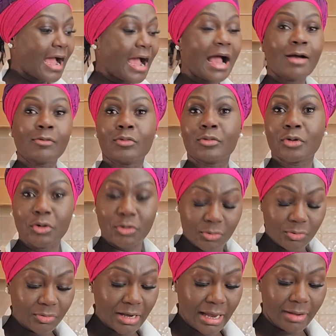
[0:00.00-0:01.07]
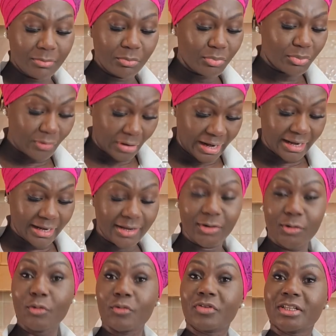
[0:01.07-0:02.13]
I will go and pray
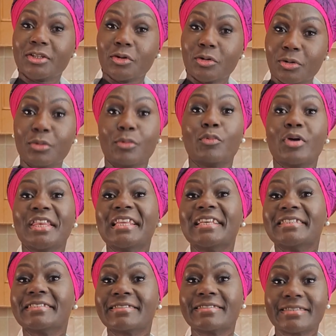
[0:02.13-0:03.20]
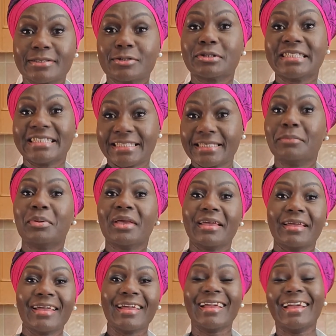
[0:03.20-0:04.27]
over your winnings to
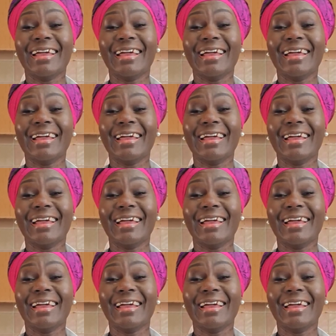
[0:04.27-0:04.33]
disappear.